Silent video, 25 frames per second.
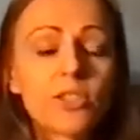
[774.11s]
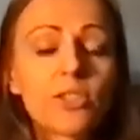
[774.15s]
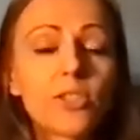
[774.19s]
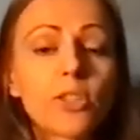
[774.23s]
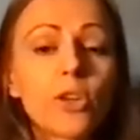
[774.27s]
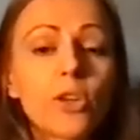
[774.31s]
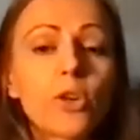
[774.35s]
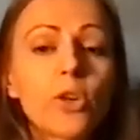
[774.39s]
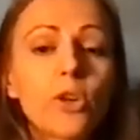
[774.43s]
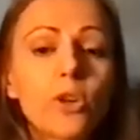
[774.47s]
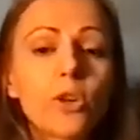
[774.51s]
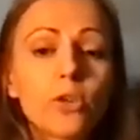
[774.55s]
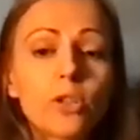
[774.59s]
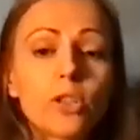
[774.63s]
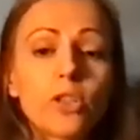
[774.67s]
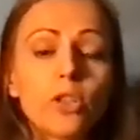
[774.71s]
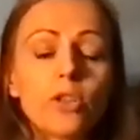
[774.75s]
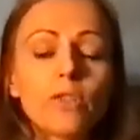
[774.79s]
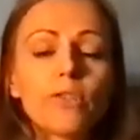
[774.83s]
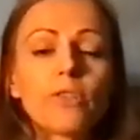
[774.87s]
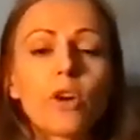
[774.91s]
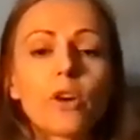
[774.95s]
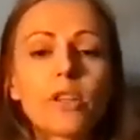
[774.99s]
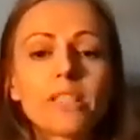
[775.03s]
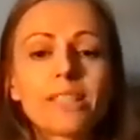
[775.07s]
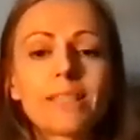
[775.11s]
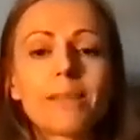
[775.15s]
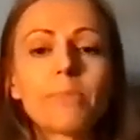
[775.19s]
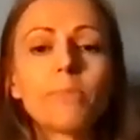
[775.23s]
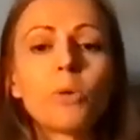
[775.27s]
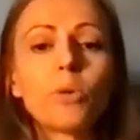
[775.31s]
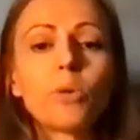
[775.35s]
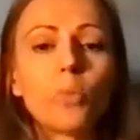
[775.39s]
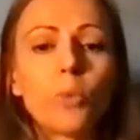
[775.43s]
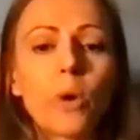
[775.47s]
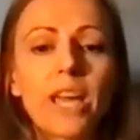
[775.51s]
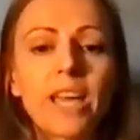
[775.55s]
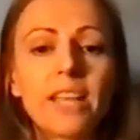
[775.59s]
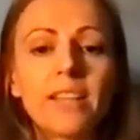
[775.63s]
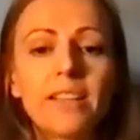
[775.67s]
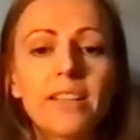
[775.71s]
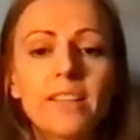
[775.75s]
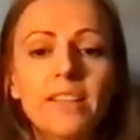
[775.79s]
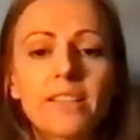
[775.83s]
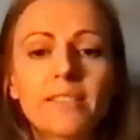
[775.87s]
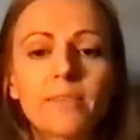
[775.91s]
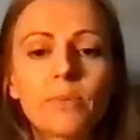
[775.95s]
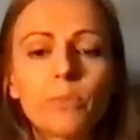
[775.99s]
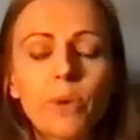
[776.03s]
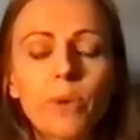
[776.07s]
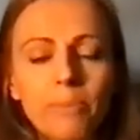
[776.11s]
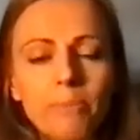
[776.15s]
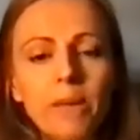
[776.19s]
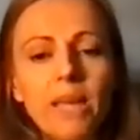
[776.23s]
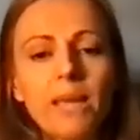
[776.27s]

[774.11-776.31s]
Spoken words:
just so you've got some awareness.